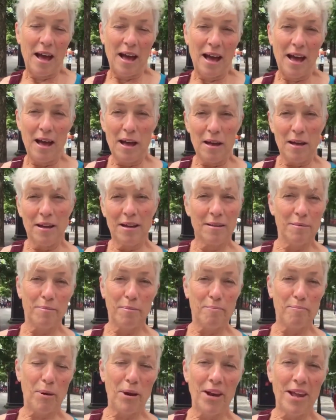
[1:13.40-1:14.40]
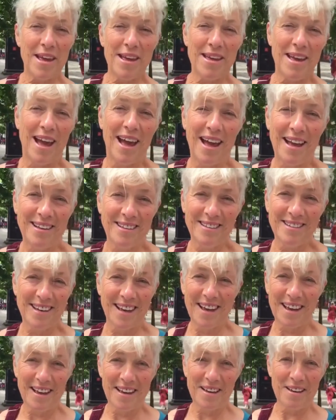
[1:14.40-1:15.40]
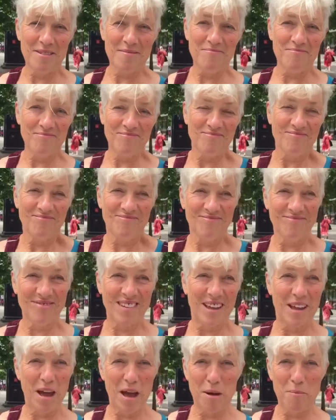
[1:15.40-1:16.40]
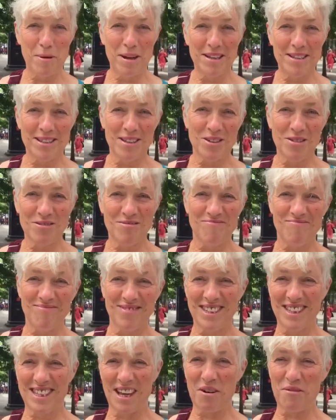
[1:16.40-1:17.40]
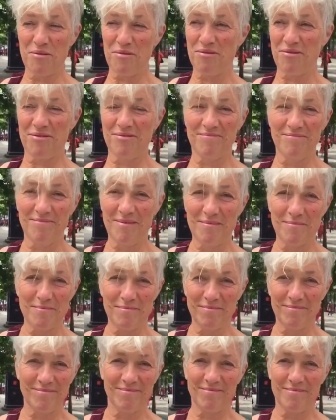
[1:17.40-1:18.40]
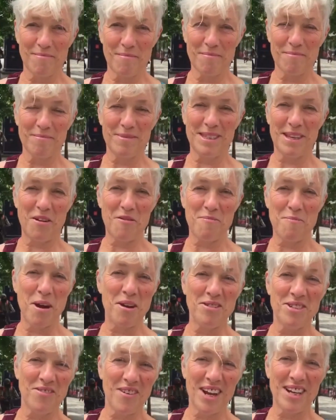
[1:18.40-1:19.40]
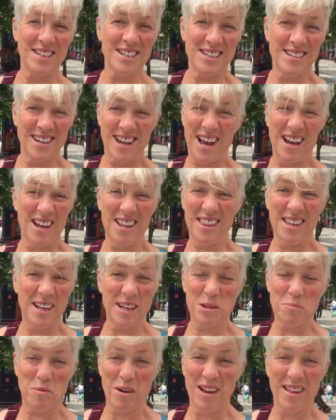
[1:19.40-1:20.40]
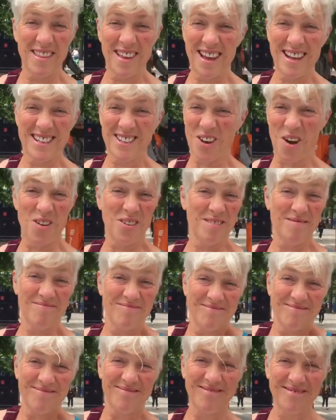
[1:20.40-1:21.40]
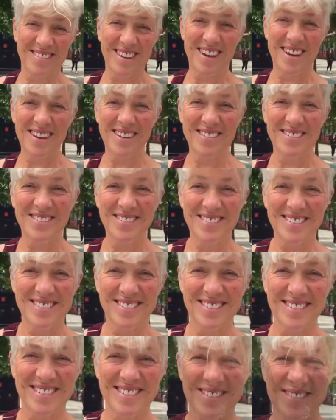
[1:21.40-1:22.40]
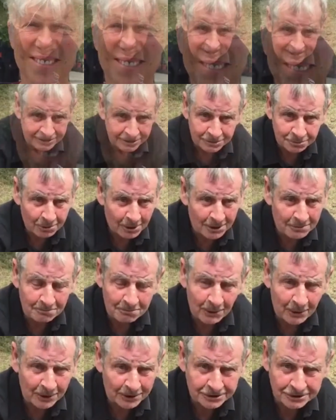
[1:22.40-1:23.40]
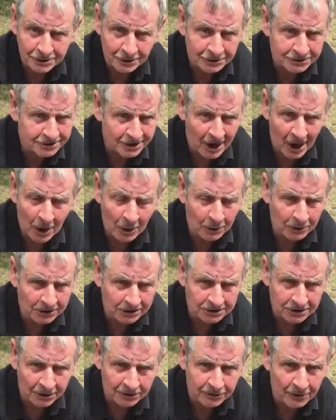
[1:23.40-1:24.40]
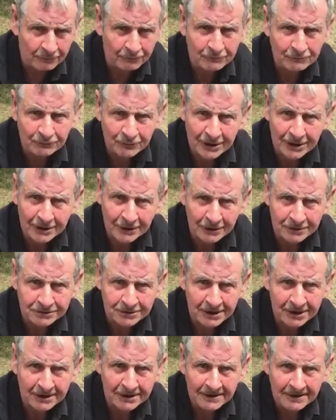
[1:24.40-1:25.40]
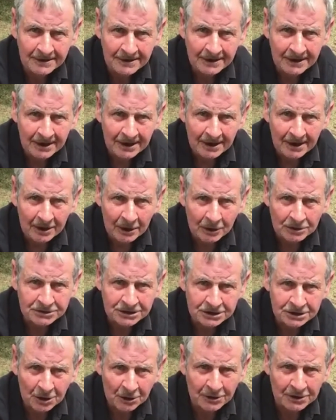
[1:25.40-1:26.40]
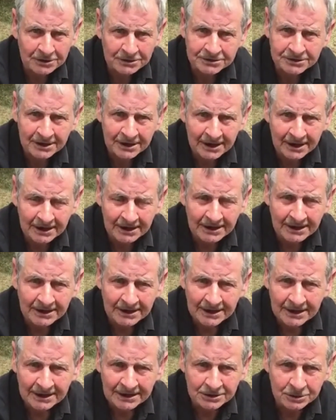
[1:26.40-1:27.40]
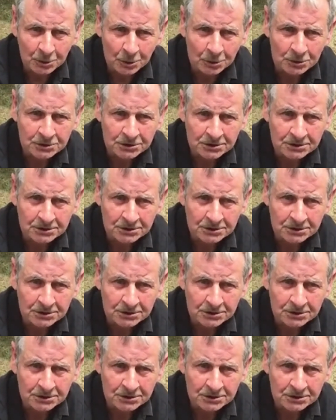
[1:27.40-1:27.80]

a bully and um, a bit too self self motivated, and I think it's brilliant that he's gone. Yeah. I just want Boris Johnson out. He's done nothing for the country. All he's done is he's no